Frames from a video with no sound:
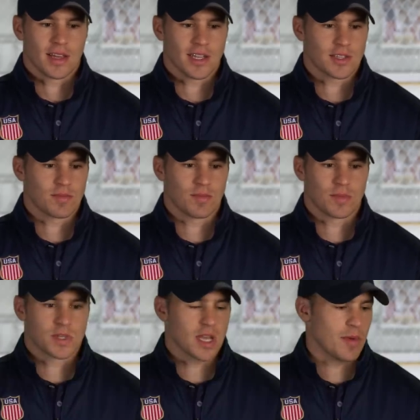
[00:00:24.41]
it's
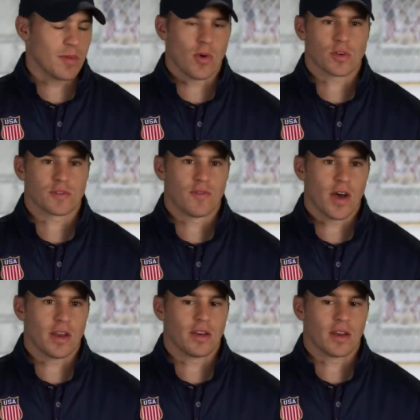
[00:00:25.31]
some of the most
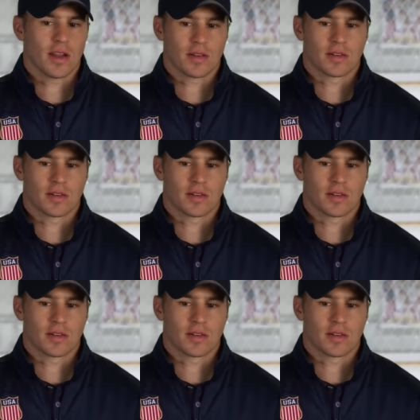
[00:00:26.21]
fun